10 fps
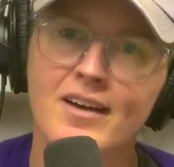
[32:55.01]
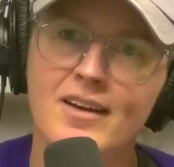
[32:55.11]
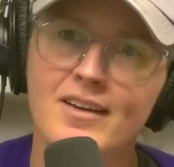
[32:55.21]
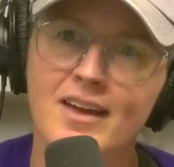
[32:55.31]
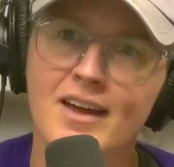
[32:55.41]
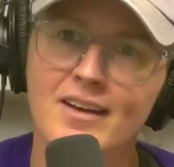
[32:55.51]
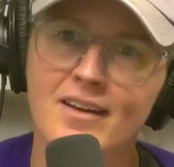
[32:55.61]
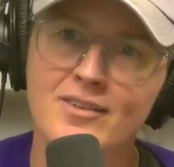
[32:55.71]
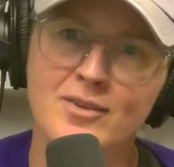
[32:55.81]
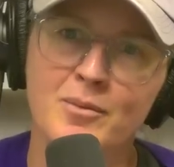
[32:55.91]
again,
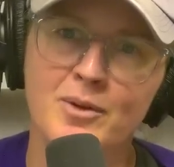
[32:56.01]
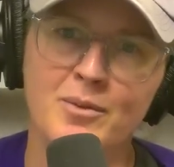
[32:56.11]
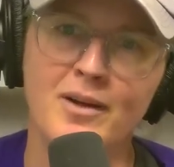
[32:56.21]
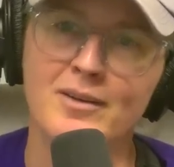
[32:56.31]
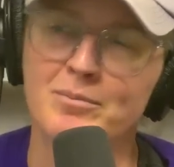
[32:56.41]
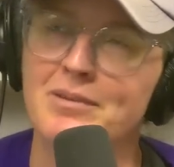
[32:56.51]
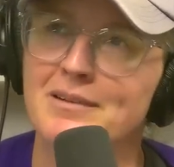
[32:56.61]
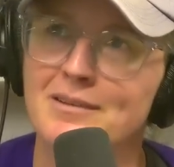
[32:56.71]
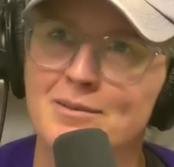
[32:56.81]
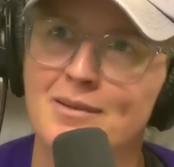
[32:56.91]
as someone who wound up
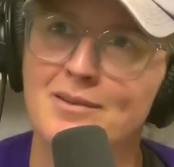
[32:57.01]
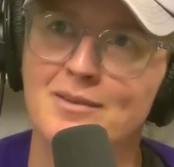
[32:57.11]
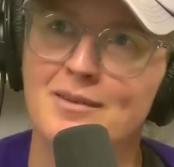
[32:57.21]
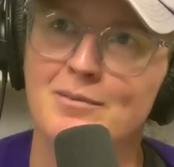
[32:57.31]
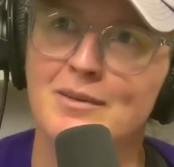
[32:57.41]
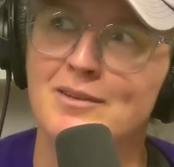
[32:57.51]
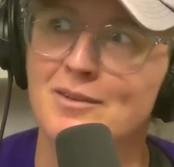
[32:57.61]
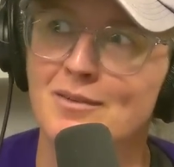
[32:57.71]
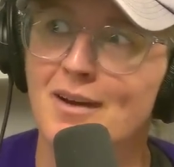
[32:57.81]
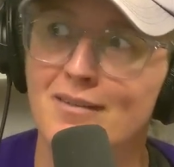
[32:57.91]
pregnant twice, and me
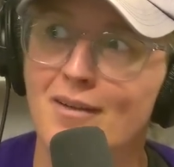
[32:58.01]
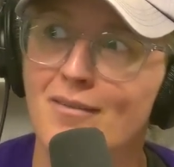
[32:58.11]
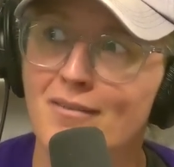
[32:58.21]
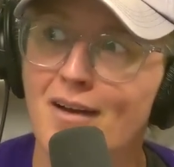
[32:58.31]
too. I don't know.